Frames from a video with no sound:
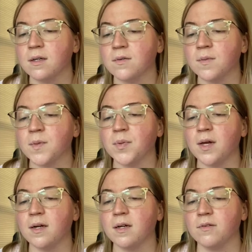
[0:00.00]
from the
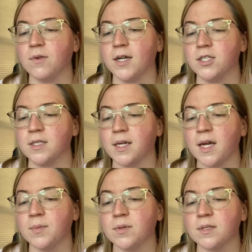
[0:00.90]
blood of righteous
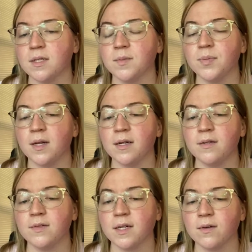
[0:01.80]
Abel to the blood
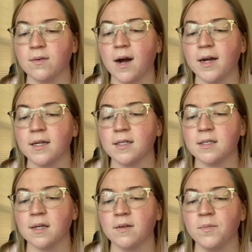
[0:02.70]
of Zechariah,
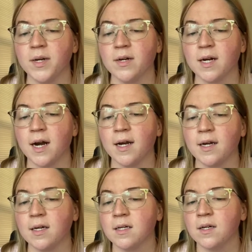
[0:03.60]
son of
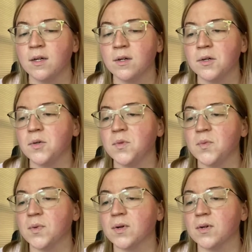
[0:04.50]
Berechiah, whom you
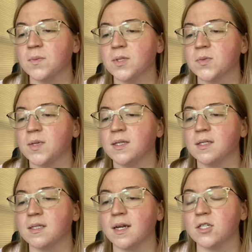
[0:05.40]
murdered between the
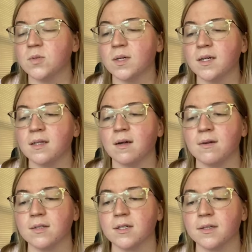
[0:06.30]
sanctuary and the
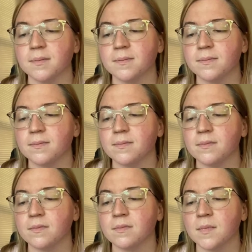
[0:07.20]
altar.
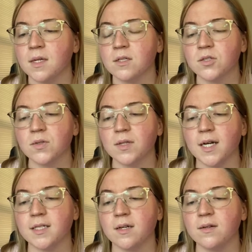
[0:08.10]
Truly,
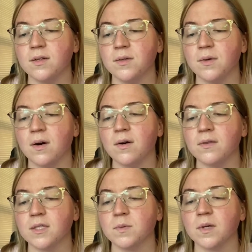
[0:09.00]
I tell you, all
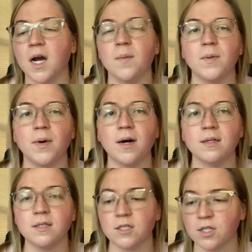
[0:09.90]
this will come
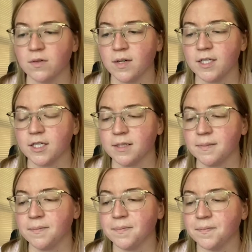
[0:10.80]
upon this generation.